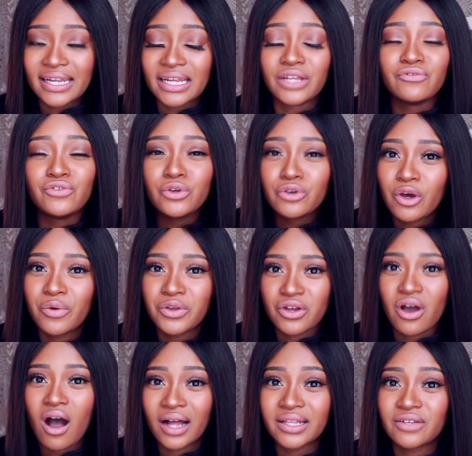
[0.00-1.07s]
And if you know in your
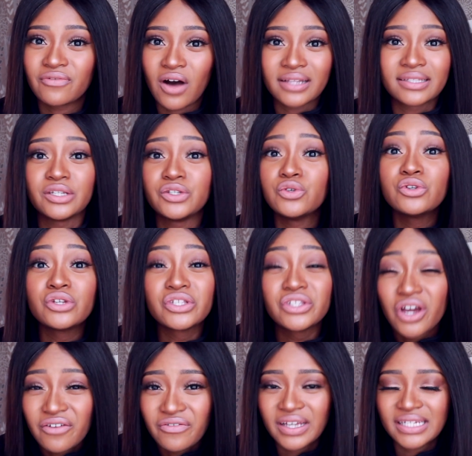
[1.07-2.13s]
heart of hearts that you
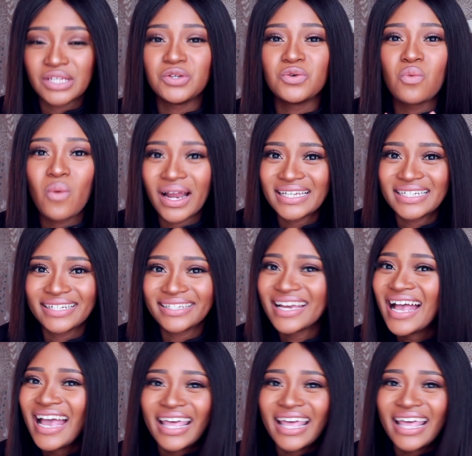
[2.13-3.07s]
deserve it and you want it,